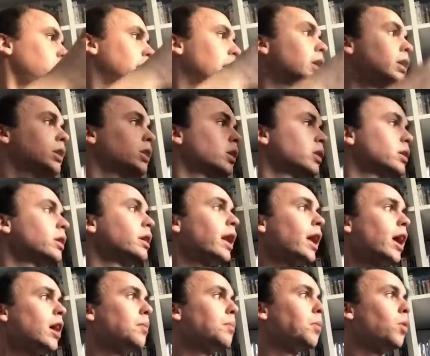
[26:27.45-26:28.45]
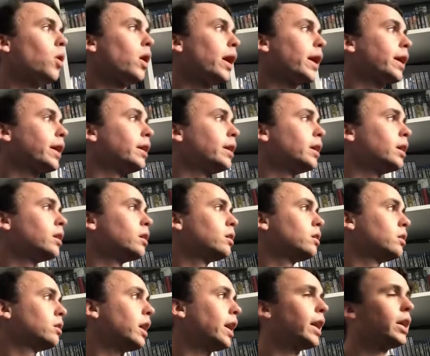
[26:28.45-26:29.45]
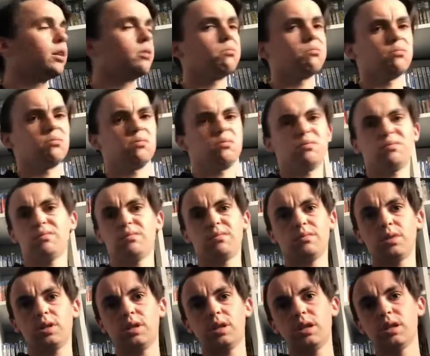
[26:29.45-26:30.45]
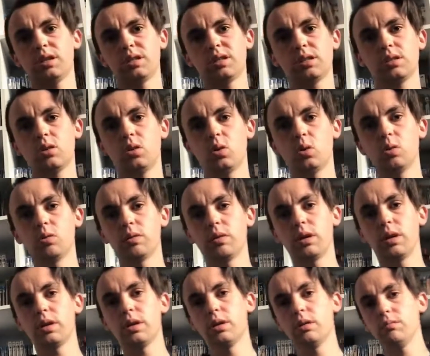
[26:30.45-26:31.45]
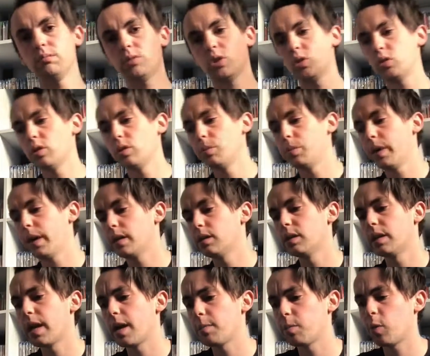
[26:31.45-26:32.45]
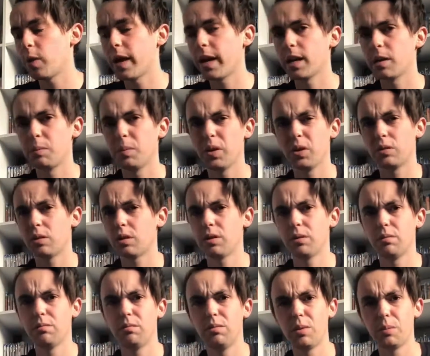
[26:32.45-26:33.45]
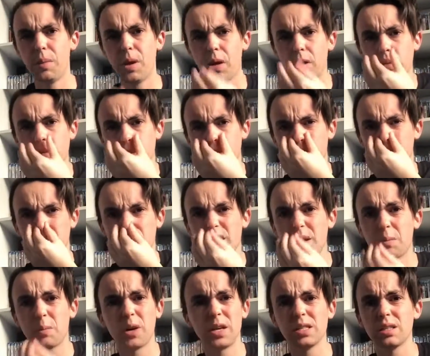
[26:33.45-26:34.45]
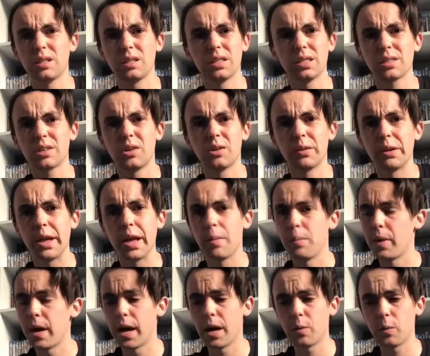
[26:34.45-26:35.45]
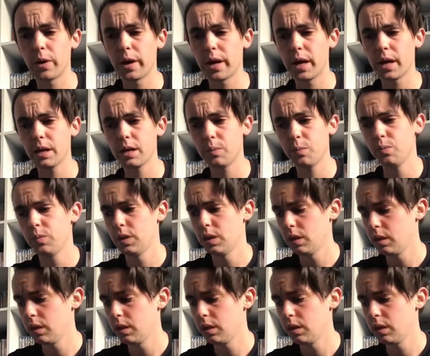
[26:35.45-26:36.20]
It got an M rating, and it's all that it should have been, an M rating, but on the poster for some reason it's got an MA rating,